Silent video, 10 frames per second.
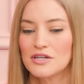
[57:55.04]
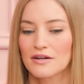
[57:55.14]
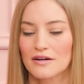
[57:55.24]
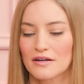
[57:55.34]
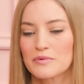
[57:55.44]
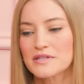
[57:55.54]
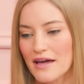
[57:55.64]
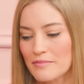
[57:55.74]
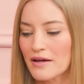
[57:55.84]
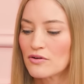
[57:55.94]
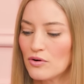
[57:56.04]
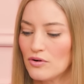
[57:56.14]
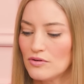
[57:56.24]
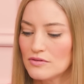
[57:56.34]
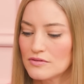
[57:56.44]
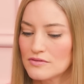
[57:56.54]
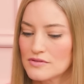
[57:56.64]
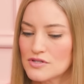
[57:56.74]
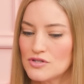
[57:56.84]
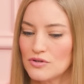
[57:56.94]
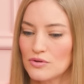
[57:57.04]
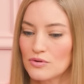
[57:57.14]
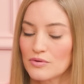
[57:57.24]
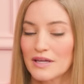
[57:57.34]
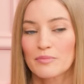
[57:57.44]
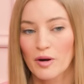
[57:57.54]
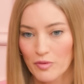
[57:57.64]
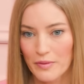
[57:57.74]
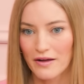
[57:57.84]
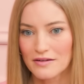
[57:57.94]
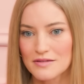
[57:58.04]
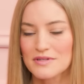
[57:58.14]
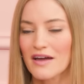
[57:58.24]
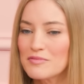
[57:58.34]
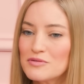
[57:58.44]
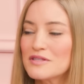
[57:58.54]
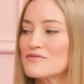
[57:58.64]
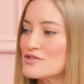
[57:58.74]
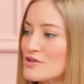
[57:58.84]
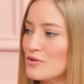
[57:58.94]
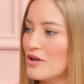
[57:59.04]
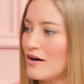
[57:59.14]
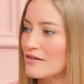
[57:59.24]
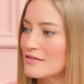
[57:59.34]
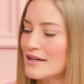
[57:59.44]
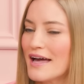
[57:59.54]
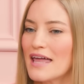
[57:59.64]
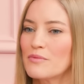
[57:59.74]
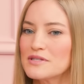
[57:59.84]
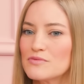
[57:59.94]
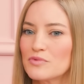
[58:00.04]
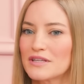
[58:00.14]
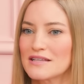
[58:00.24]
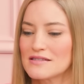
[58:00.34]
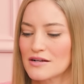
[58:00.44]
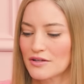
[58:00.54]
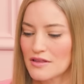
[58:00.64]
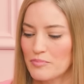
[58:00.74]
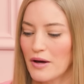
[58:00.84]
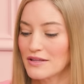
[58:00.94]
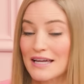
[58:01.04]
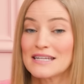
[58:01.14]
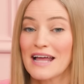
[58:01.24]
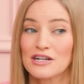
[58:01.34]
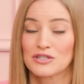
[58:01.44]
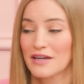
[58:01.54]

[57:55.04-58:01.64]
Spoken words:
year, it was kind of my goal to get a purple belt because I was like, I've been doing this for so long. And it wasn't really necessarily the belt. Like I didn't actually